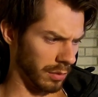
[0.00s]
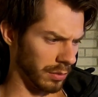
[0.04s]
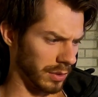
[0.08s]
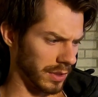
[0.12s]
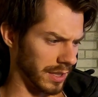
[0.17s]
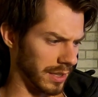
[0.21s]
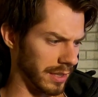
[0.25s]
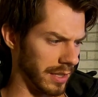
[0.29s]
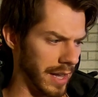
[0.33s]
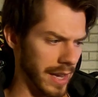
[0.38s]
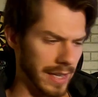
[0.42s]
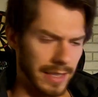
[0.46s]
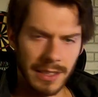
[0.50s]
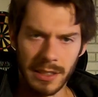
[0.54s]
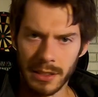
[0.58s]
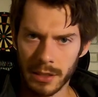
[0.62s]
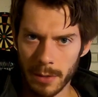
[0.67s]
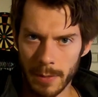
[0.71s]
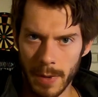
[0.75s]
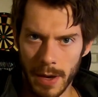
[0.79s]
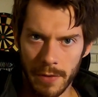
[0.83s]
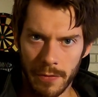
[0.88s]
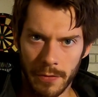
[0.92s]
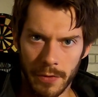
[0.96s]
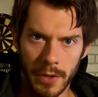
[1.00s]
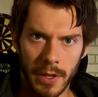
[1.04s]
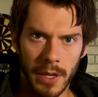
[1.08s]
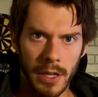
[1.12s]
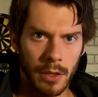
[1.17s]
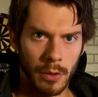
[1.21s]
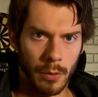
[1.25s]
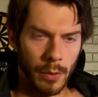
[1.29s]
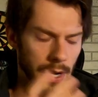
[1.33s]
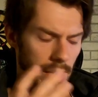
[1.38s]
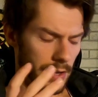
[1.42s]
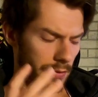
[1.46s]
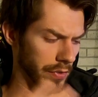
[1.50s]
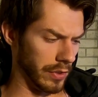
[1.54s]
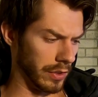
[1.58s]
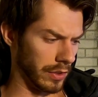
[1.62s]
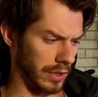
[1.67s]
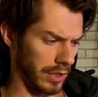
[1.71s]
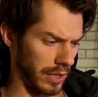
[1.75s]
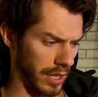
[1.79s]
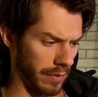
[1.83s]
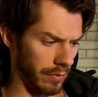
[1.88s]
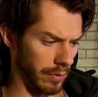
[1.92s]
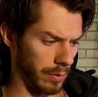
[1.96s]
slides into my foot and the way it
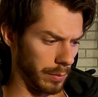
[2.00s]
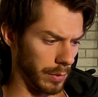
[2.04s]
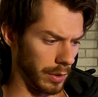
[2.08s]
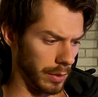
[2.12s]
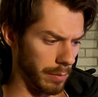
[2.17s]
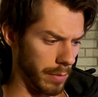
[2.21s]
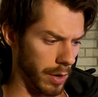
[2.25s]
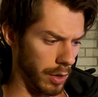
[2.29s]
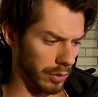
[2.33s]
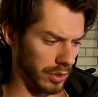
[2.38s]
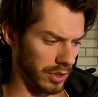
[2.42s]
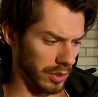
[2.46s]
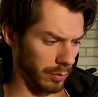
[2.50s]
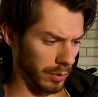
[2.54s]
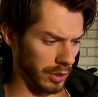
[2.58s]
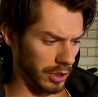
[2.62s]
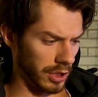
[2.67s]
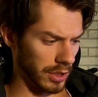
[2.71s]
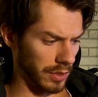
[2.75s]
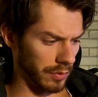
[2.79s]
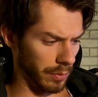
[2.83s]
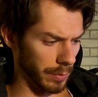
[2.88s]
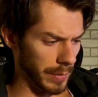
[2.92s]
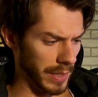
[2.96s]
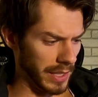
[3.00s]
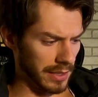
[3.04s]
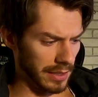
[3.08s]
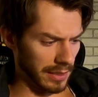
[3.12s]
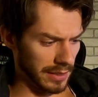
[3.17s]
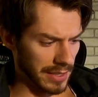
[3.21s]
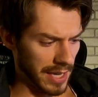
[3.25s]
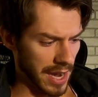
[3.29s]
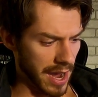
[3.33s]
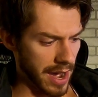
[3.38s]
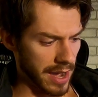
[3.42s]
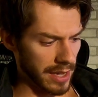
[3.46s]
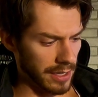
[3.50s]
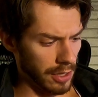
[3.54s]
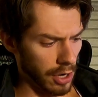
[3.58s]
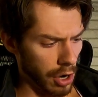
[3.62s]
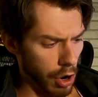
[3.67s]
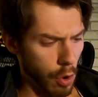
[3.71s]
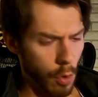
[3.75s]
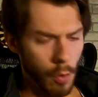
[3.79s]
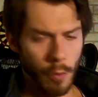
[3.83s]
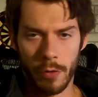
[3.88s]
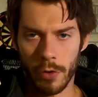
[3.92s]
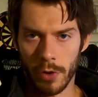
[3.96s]
feels comfortable the most, which is for me to tie
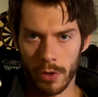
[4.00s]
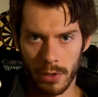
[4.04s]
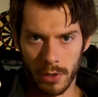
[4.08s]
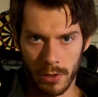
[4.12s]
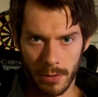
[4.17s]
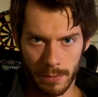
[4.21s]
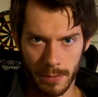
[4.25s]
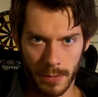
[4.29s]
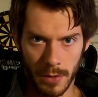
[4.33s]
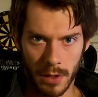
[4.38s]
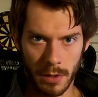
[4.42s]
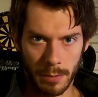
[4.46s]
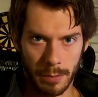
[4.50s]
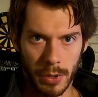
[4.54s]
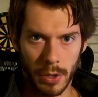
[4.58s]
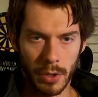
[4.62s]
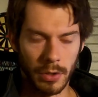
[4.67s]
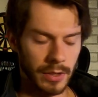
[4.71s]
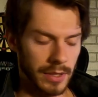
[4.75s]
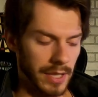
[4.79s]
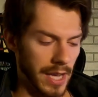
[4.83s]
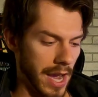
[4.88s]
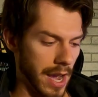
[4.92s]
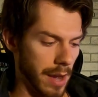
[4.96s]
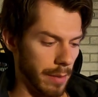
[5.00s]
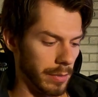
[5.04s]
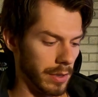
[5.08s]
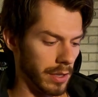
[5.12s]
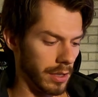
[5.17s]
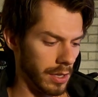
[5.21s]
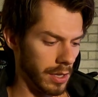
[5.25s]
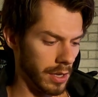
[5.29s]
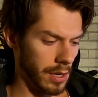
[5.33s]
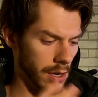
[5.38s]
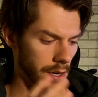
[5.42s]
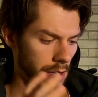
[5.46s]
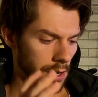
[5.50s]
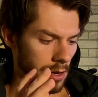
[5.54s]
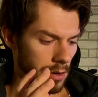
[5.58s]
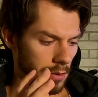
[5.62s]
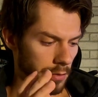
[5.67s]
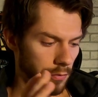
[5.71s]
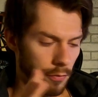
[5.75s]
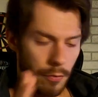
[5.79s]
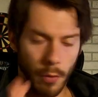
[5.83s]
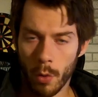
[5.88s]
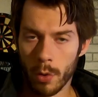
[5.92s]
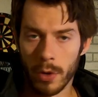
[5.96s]
over the pull tab
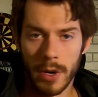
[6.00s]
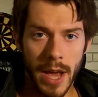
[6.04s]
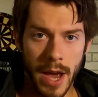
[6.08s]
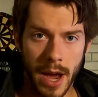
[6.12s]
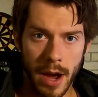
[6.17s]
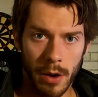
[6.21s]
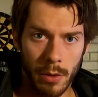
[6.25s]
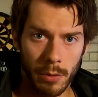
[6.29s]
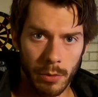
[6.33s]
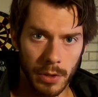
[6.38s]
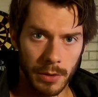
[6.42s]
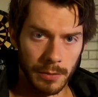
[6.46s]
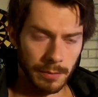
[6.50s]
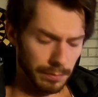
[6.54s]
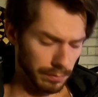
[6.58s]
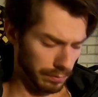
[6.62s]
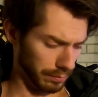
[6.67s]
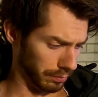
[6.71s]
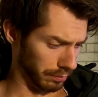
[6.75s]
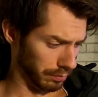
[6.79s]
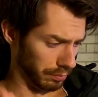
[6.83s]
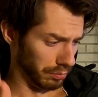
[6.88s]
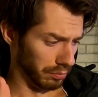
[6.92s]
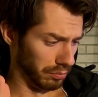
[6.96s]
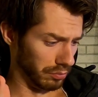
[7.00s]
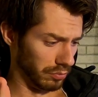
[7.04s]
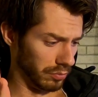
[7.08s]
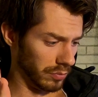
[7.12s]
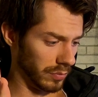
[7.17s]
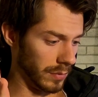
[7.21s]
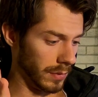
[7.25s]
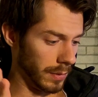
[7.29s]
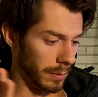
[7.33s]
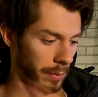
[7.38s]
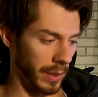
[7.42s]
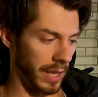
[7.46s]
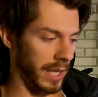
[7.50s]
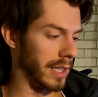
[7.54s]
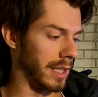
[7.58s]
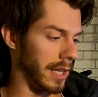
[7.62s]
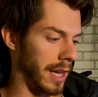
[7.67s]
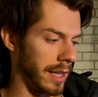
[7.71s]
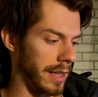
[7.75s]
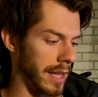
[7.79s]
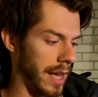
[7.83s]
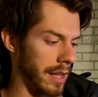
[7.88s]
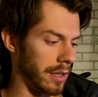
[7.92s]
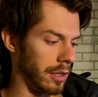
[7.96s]
for now. But
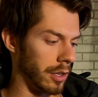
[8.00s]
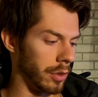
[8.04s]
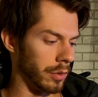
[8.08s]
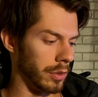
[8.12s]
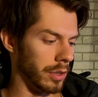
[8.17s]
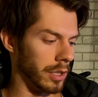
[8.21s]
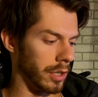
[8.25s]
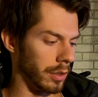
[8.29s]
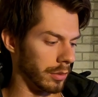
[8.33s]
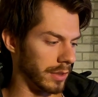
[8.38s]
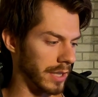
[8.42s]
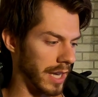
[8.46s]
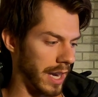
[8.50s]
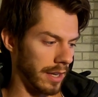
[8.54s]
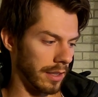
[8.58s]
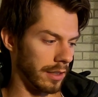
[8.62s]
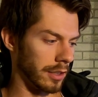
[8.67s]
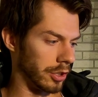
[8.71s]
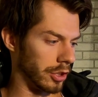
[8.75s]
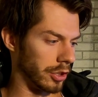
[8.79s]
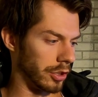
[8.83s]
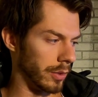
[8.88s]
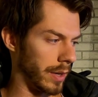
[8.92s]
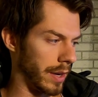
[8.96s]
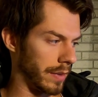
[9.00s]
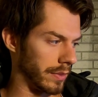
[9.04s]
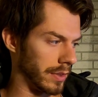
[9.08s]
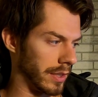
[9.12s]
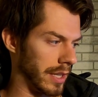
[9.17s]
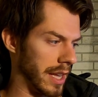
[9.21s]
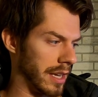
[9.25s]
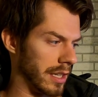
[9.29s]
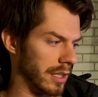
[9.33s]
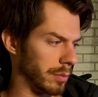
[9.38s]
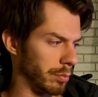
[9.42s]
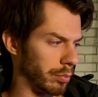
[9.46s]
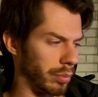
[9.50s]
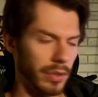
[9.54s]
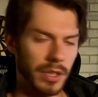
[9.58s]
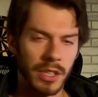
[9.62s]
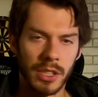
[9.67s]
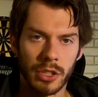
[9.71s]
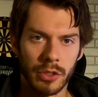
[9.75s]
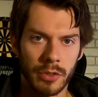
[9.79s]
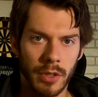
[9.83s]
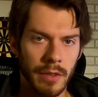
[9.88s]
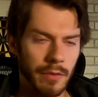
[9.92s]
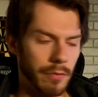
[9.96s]
on that note, tying the shoe after that is
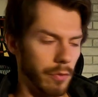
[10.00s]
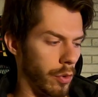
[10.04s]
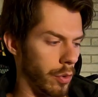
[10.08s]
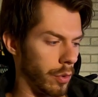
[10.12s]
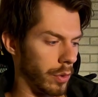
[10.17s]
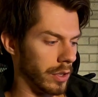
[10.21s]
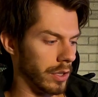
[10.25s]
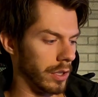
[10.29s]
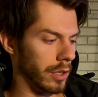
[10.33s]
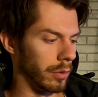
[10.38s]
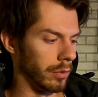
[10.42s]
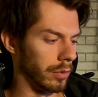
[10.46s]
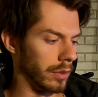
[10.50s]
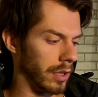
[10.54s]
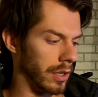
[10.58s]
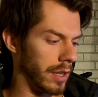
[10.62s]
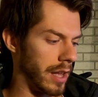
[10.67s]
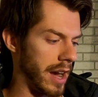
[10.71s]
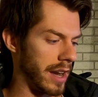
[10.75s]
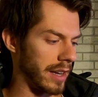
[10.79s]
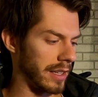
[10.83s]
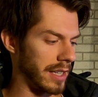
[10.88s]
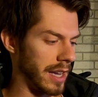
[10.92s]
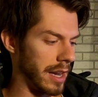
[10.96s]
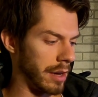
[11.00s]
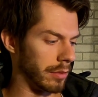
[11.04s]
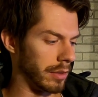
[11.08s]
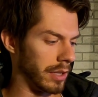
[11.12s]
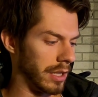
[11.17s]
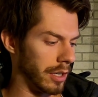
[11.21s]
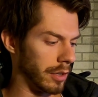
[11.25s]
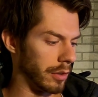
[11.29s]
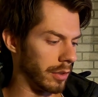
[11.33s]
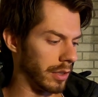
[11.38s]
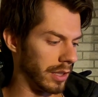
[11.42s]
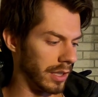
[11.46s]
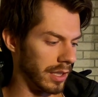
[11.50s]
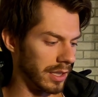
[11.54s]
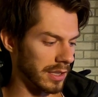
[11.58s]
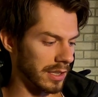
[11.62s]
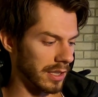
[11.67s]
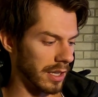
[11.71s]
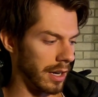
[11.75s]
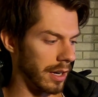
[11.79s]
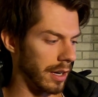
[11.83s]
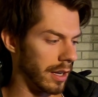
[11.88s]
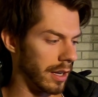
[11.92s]
pretty straightforward. The lockdown here in this